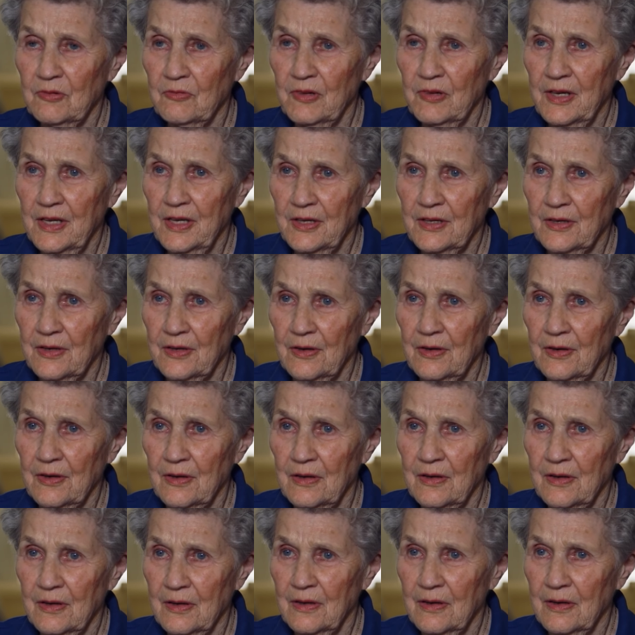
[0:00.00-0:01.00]
a reader.
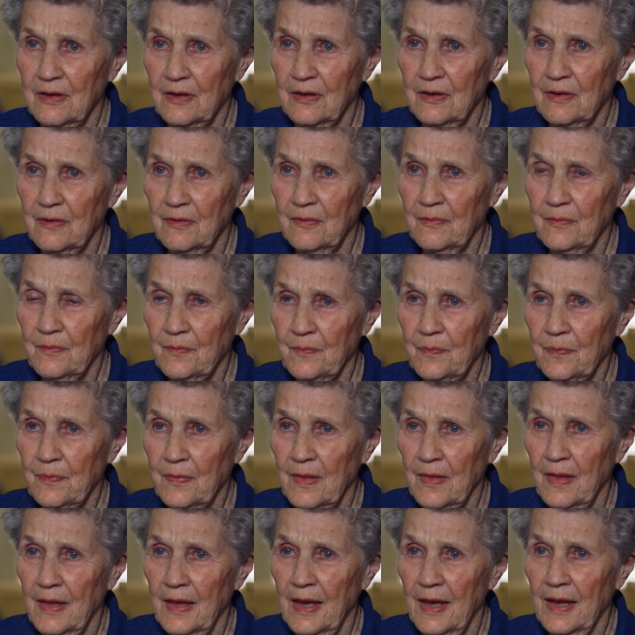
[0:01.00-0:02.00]

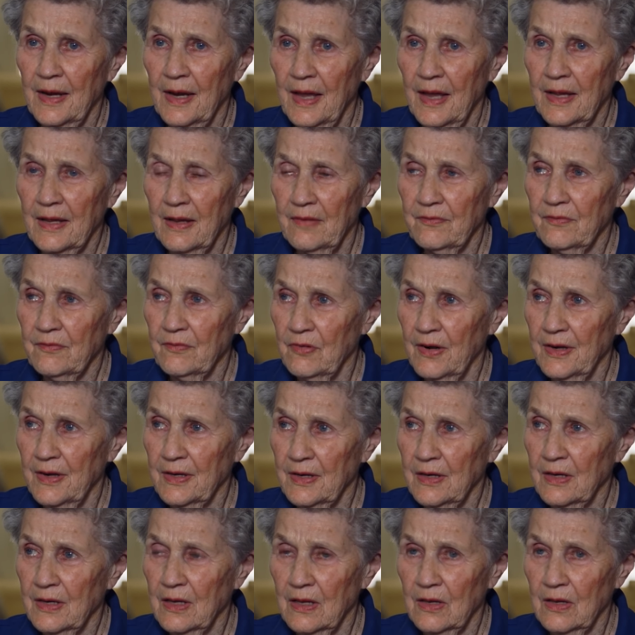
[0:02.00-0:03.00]
And I have
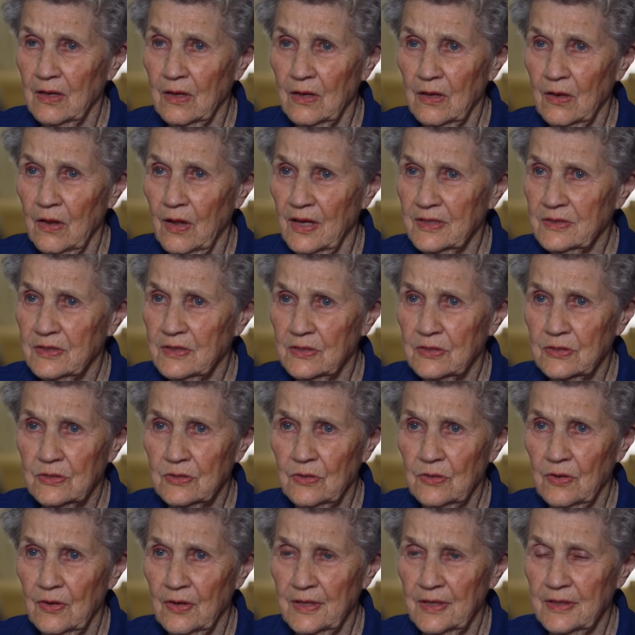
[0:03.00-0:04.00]
read lots of
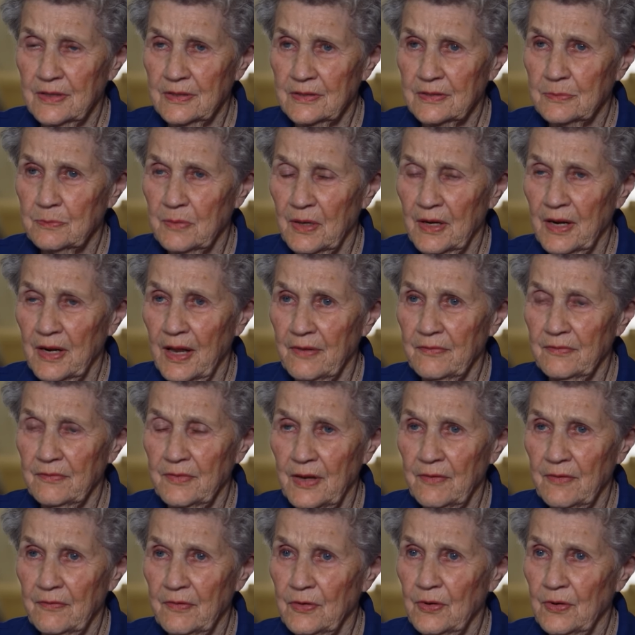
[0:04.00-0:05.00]
stories, but I've
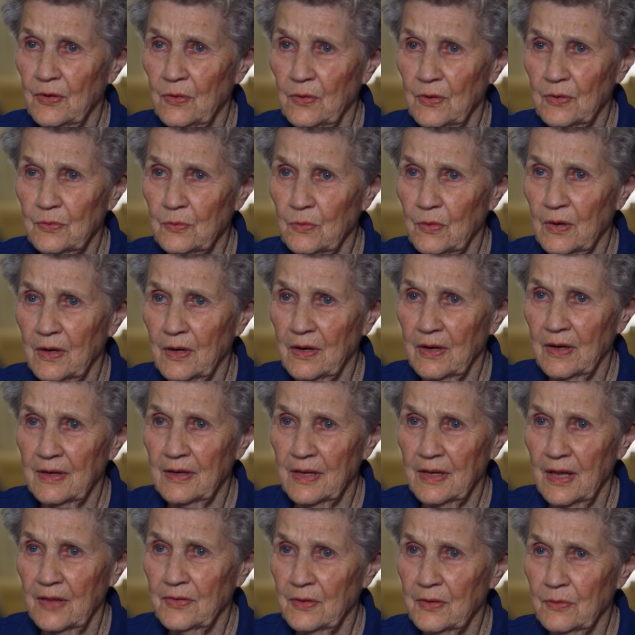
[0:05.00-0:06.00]
never known where
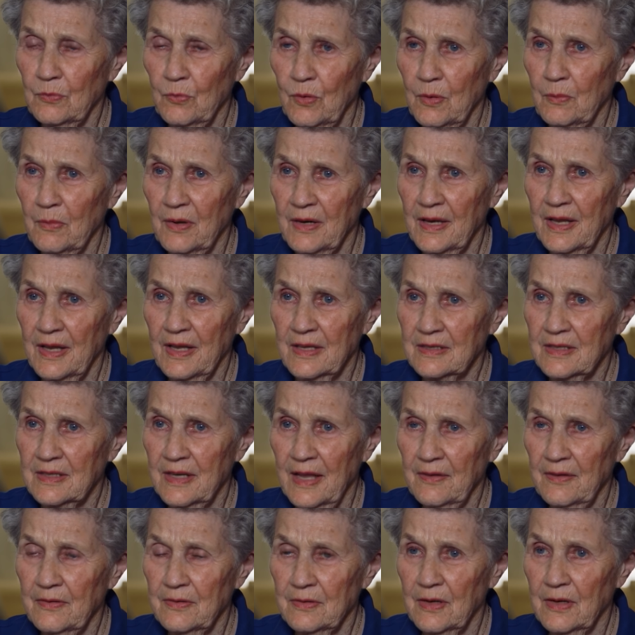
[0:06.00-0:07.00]
another woman has
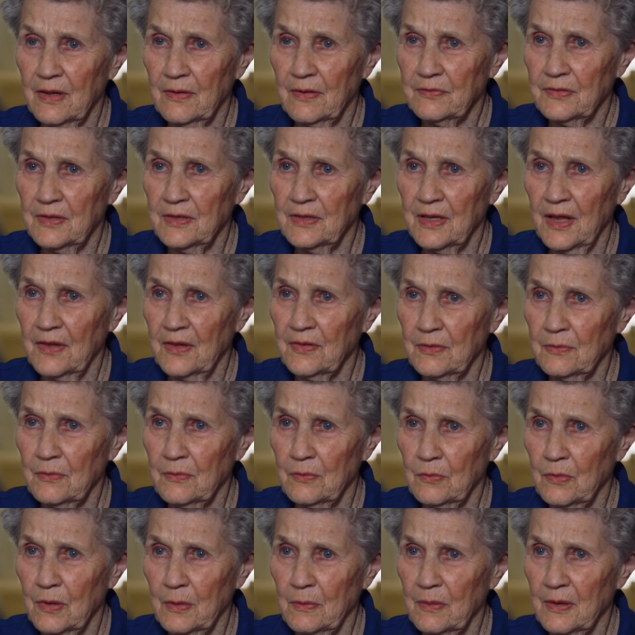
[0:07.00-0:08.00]
loved another
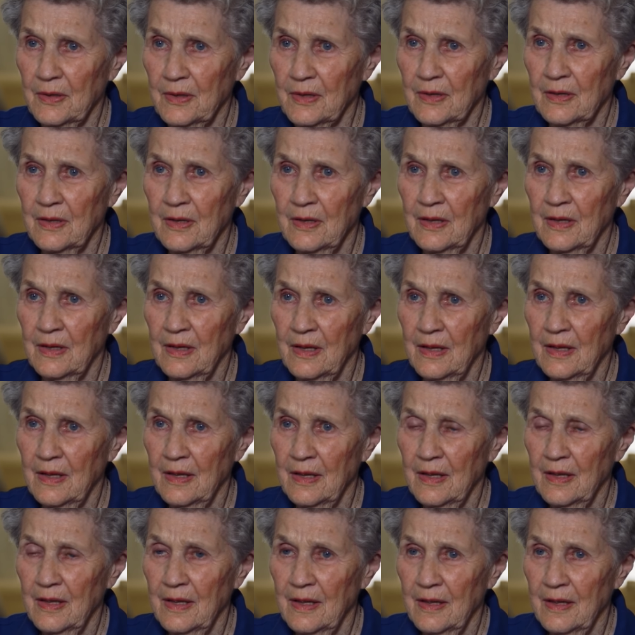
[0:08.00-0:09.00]
woman."
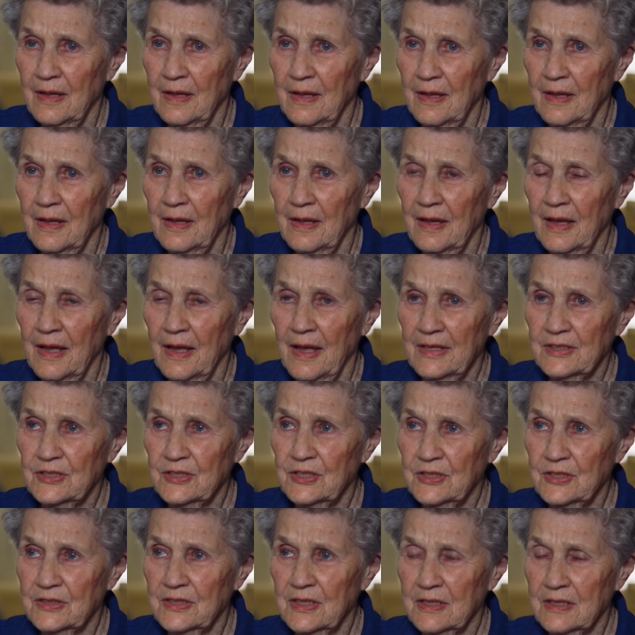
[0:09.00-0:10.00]
And
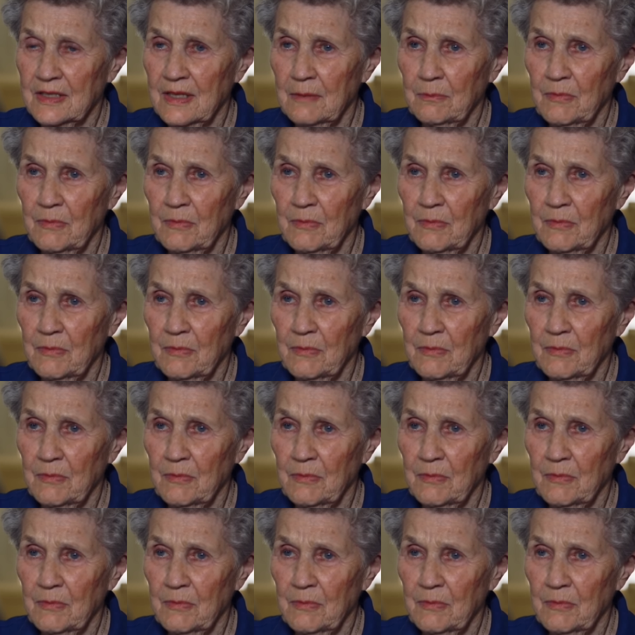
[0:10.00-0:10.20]
she says,